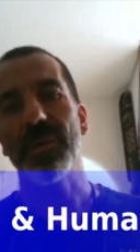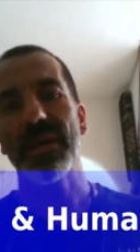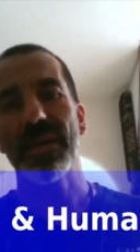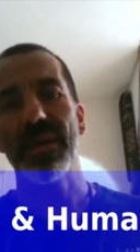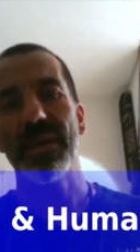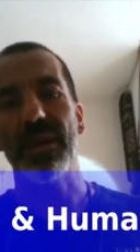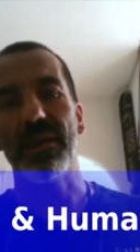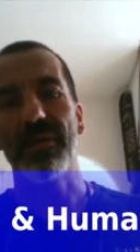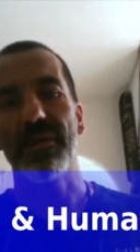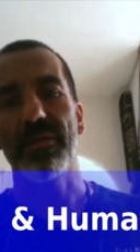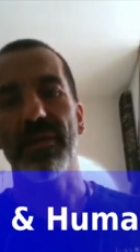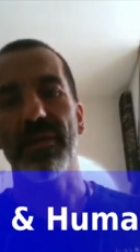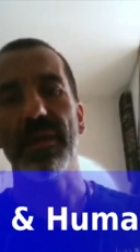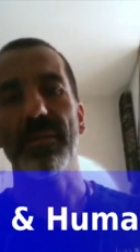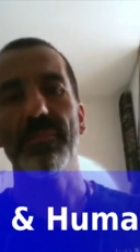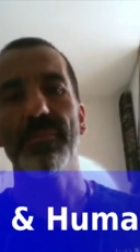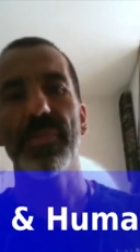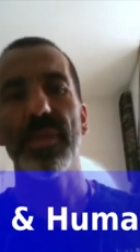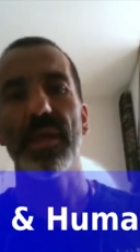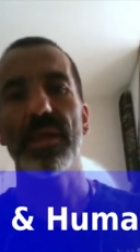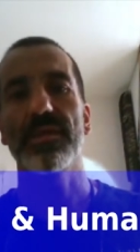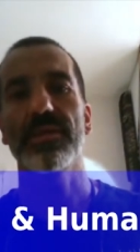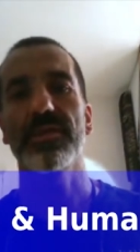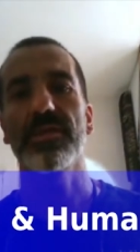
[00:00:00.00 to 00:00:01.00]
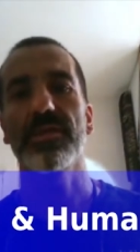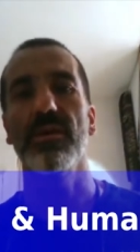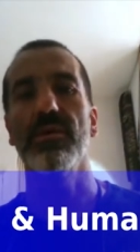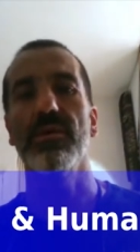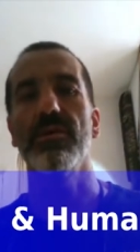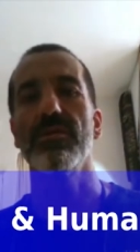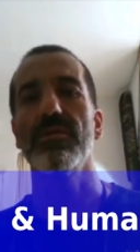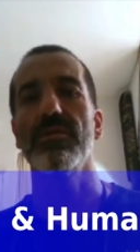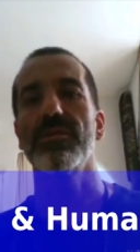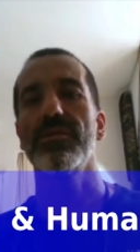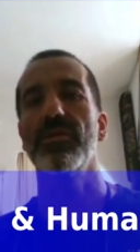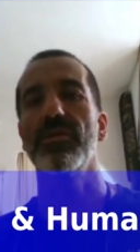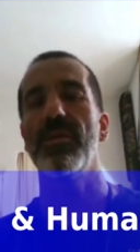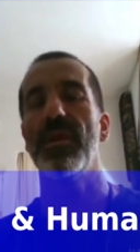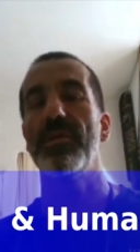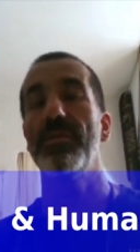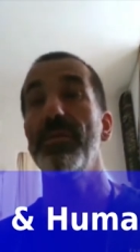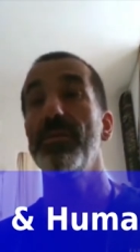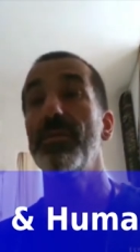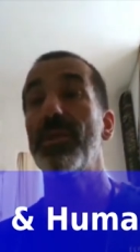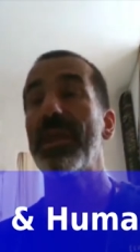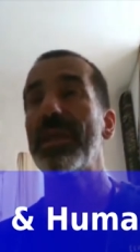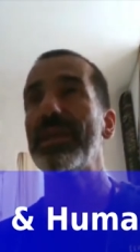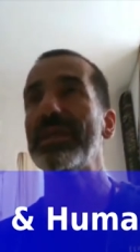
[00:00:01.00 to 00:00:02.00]
health eh? so so maybe
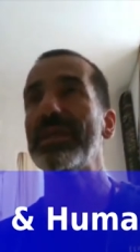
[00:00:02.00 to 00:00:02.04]
what i